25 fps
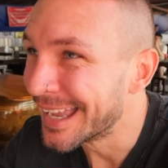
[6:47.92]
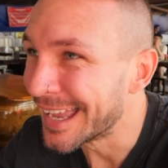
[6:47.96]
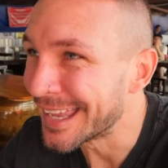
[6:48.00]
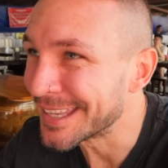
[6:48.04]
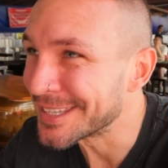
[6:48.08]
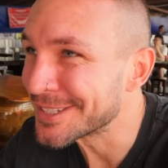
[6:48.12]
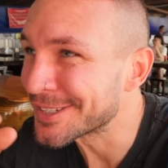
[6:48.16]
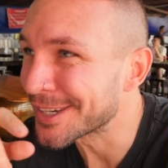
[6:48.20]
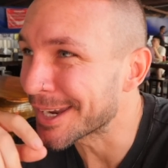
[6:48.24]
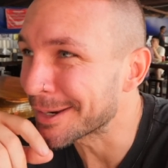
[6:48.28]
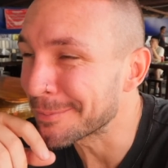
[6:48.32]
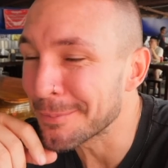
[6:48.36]

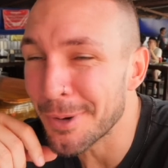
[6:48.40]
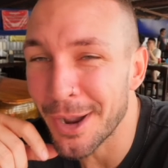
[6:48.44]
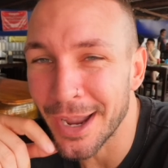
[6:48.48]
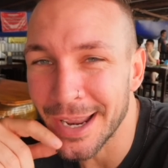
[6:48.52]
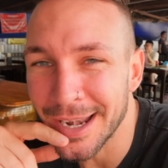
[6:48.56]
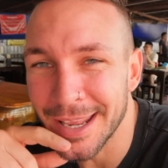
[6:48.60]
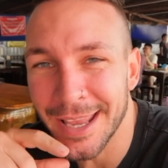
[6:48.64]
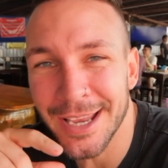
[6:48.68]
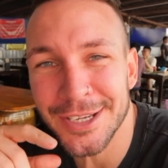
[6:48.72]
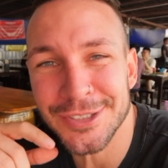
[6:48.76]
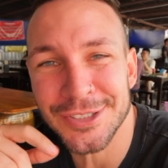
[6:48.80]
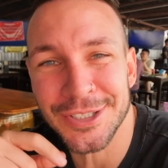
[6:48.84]
in Chiang
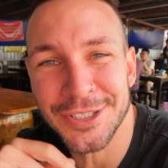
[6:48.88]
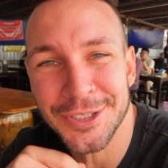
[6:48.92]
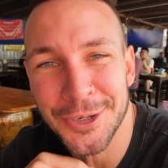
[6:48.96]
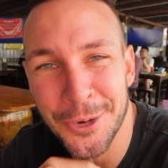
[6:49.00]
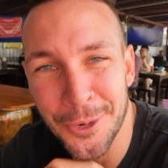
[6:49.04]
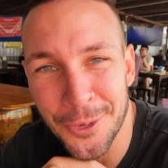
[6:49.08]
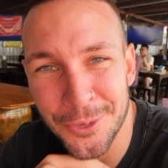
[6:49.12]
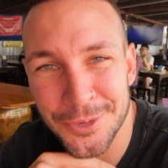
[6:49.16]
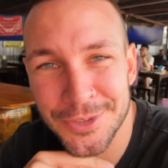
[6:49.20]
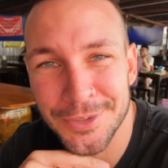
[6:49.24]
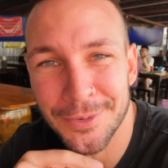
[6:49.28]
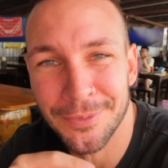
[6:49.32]
Mai. He actually
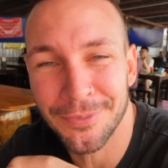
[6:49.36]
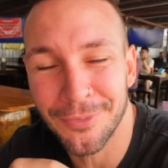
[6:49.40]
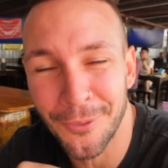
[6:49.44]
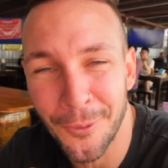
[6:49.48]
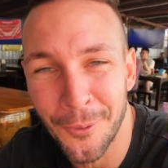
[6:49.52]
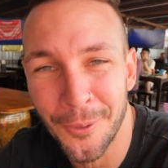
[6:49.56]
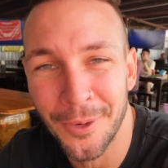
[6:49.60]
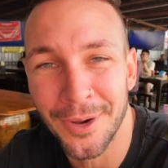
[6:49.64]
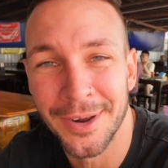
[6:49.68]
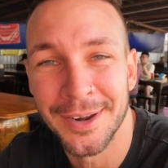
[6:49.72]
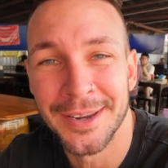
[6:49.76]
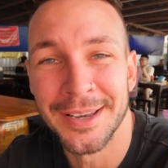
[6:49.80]
cooked
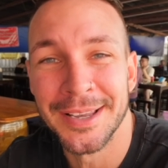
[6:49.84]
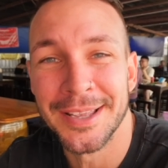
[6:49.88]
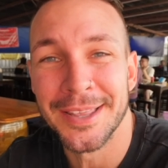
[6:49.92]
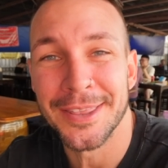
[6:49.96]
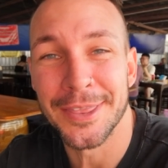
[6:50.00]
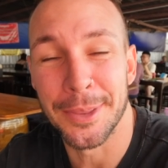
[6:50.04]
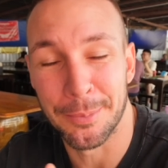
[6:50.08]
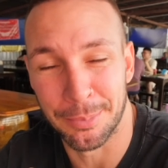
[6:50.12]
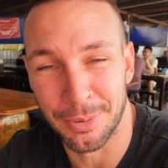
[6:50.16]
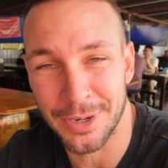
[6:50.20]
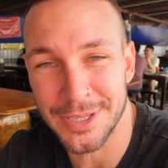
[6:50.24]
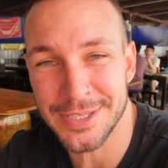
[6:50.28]
for
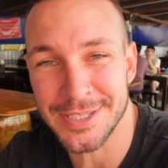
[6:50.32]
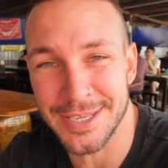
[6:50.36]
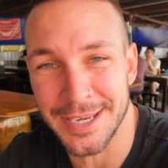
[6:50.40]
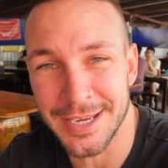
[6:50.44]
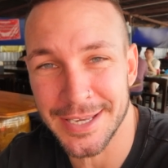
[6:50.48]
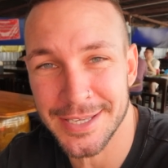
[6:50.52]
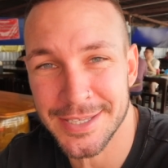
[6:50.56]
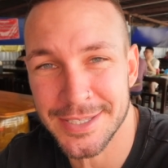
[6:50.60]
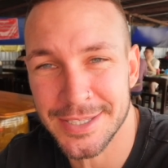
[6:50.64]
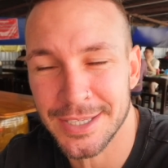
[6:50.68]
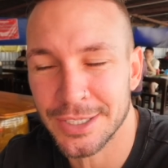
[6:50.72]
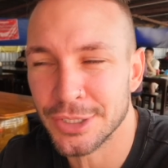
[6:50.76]
the
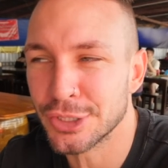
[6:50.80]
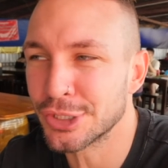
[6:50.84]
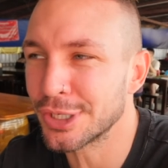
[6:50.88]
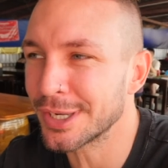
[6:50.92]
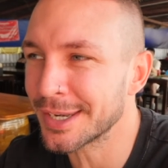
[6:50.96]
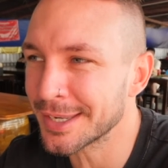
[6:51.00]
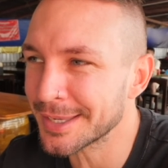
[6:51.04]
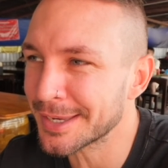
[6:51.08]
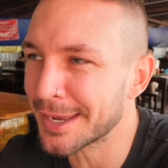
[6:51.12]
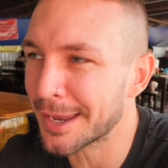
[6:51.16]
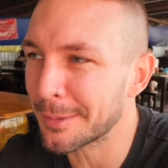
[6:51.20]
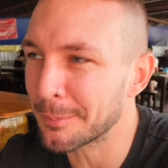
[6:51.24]
princess. She
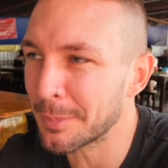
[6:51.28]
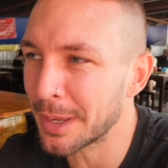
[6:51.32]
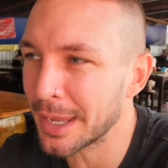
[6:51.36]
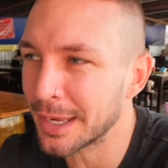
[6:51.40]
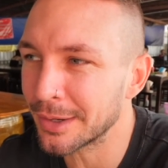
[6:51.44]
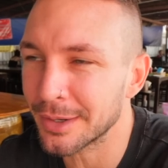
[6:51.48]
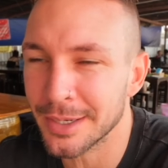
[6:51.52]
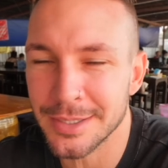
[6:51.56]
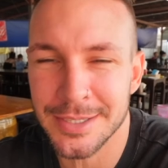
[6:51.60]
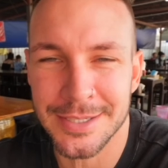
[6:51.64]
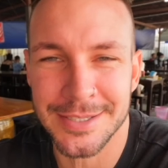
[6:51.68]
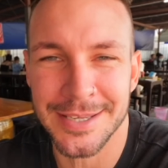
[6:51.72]
didn't come
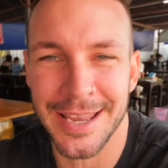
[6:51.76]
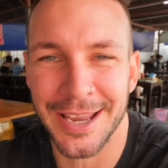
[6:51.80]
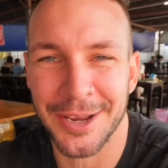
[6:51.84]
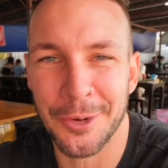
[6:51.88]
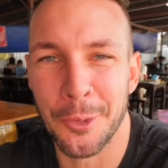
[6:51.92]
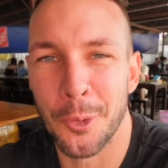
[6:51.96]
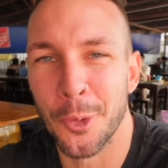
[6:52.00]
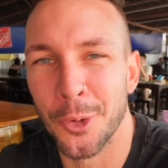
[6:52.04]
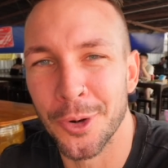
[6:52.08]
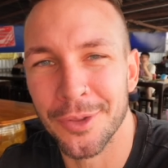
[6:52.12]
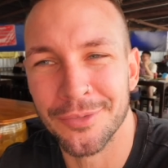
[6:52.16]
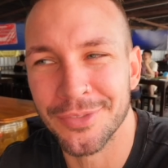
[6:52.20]
here, he had to take
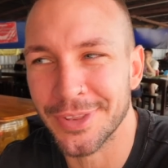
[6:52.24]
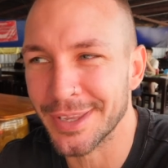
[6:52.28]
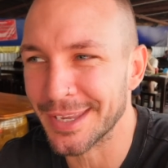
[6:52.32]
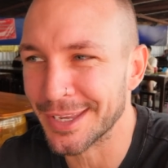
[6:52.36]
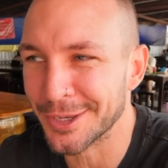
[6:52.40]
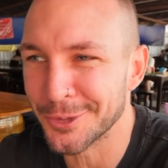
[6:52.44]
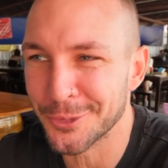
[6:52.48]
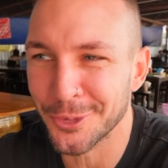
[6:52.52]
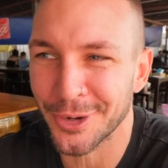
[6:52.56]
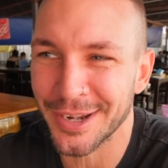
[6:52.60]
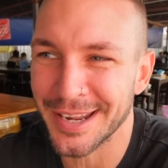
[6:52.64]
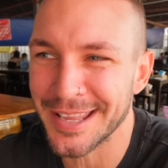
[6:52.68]
all of the
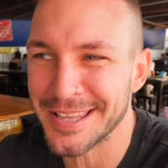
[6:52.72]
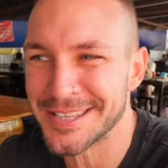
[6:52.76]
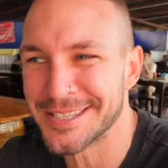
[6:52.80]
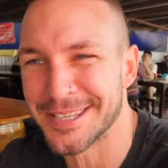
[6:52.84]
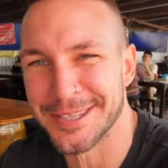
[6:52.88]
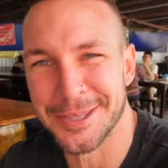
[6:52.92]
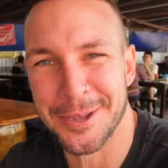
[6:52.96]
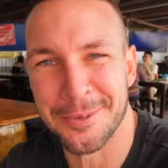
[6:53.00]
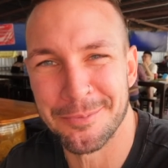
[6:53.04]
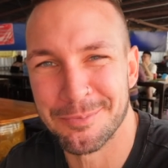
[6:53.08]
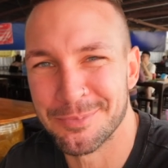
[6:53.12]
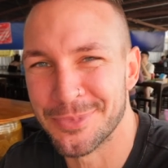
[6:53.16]
ingredients
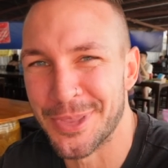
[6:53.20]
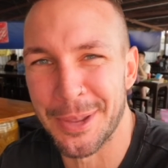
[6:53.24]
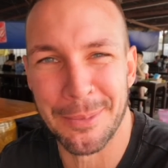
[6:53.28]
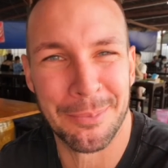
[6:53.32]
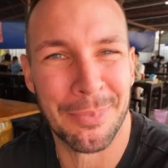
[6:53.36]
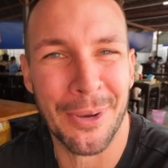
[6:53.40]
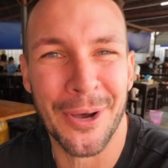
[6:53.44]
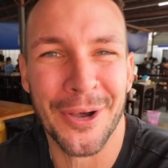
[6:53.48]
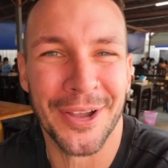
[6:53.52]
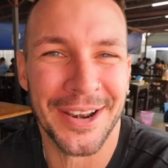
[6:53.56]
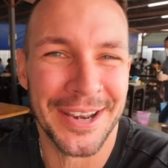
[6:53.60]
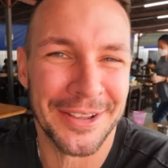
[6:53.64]
and the
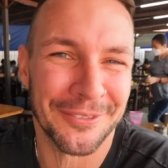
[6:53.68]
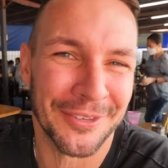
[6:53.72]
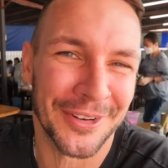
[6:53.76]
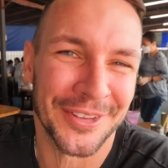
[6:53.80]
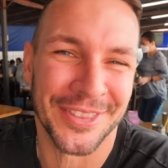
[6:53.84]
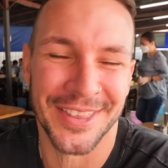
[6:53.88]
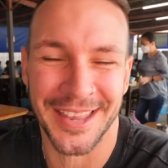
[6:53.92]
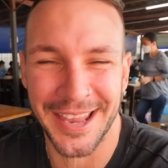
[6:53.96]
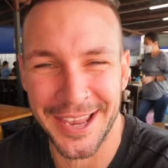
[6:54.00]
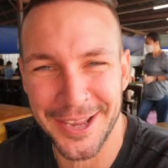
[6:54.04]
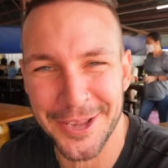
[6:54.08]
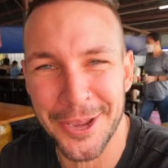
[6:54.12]
pot and
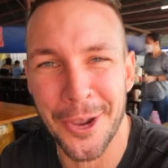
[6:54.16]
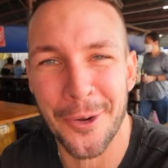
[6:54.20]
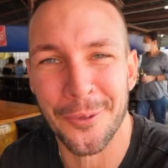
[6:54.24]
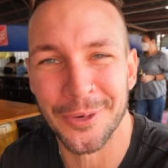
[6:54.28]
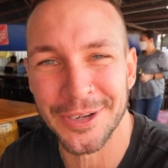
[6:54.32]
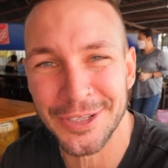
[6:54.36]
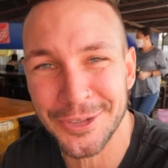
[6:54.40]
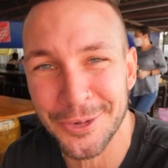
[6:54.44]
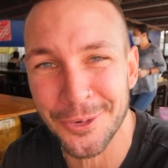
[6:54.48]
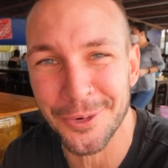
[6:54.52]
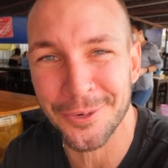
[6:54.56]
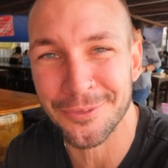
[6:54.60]
everything and go
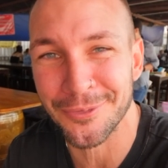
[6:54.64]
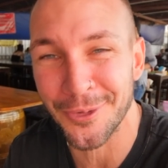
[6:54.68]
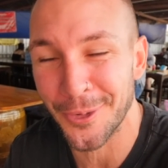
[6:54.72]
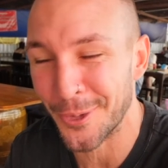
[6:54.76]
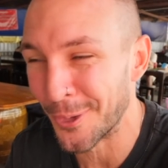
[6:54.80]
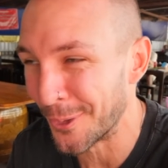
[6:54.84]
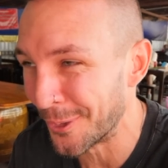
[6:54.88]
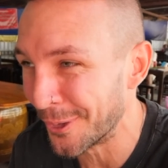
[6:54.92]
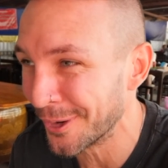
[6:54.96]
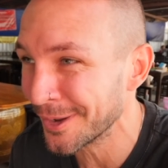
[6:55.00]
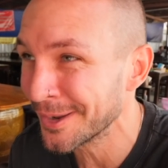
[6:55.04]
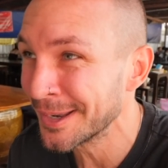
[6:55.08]
and cook for
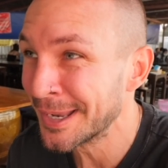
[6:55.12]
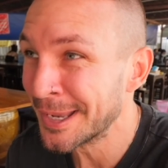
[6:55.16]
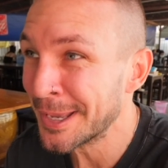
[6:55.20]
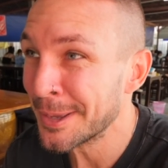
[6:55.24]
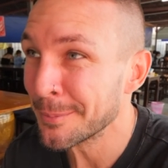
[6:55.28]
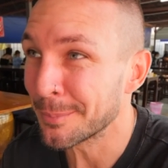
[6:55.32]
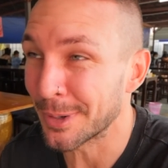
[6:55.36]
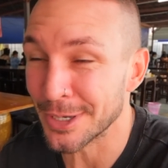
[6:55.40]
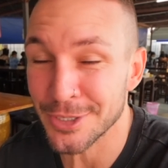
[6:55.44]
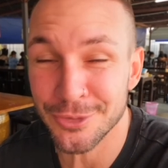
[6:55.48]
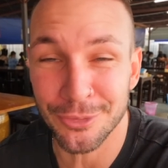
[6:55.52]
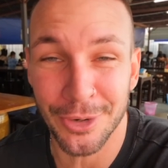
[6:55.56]
her.
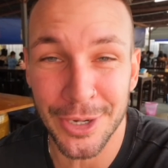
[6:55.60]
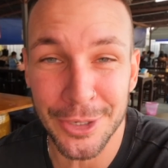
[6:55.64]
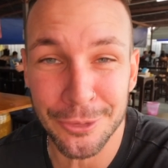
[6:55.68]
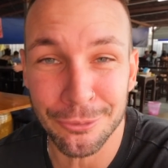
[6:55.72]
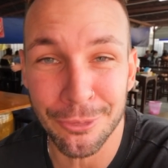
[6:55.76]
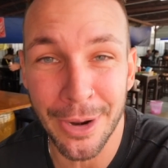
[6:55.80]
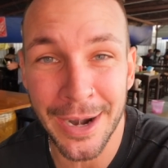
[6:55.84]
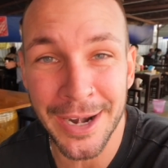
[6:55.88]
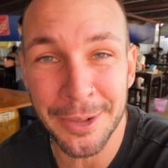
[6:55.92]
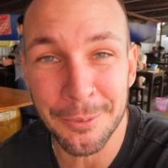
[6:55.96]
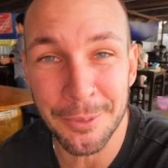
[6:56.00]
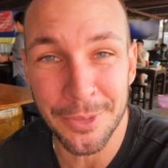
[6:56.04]
But he's really
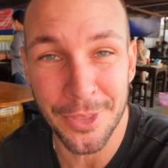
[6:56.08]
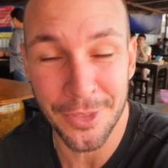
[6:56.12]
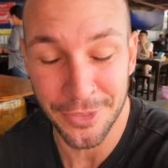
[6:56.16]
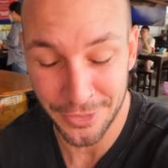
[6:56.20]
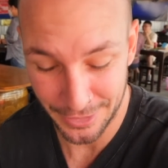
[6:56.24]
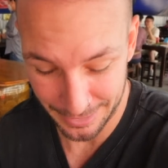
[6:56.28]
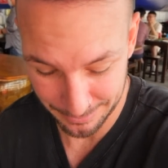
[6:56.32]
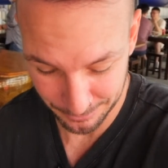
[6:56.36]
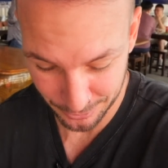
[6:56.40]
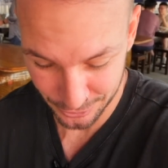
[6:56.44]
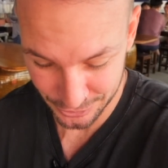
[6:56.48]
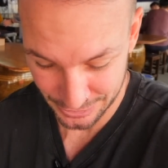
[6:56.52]
running with the
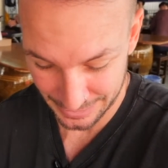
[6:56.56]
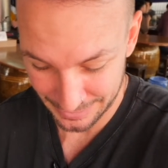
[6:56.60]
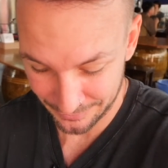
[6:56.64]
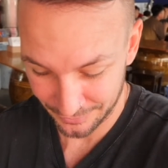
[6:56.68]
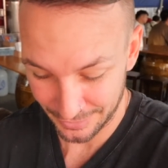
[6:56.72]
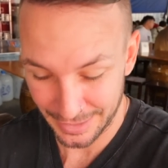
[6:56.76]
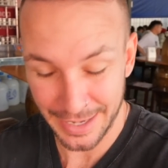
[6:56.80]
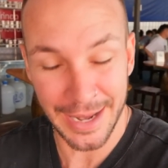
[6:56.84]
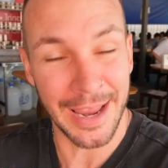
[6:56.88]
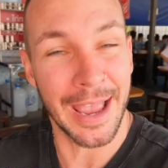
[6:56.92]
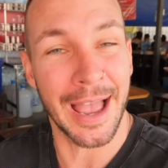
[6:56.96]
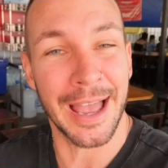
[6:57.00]
theme because
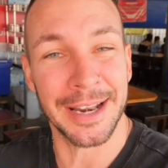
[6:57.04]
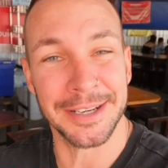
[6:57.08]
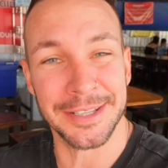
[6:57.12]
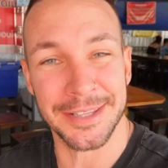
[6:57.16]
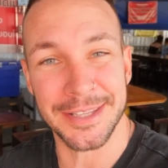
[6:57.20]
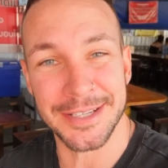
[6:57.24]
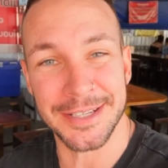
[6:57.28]
even here under